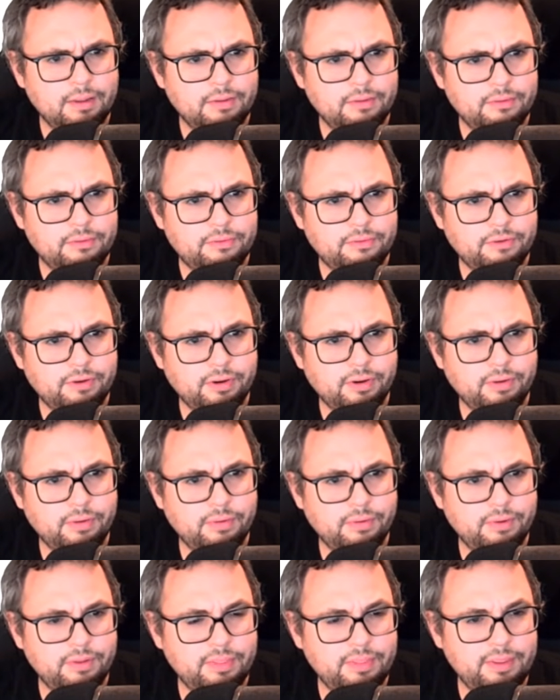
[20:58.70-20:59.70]

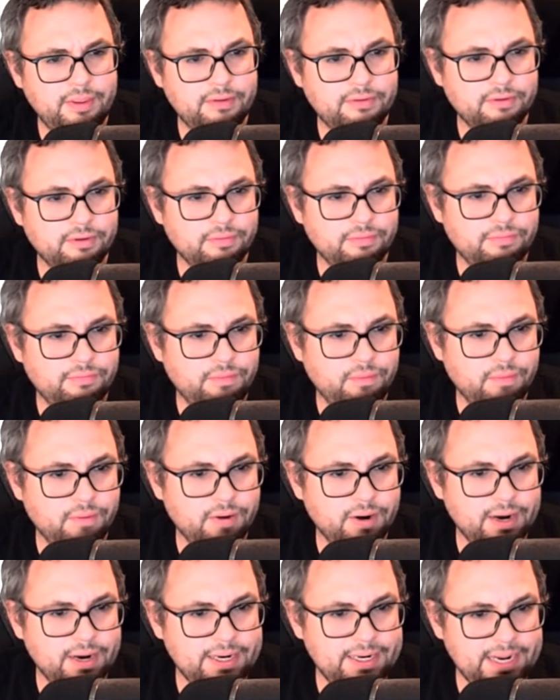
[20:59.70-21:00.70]
So these are
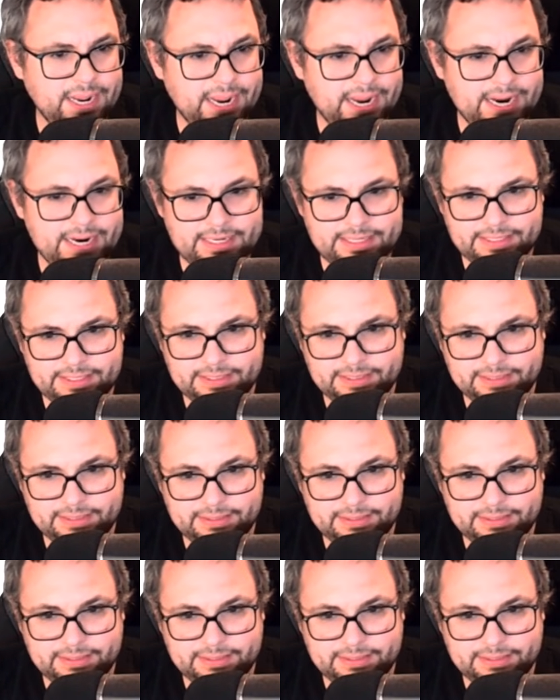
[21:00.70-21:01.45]
4 and 8.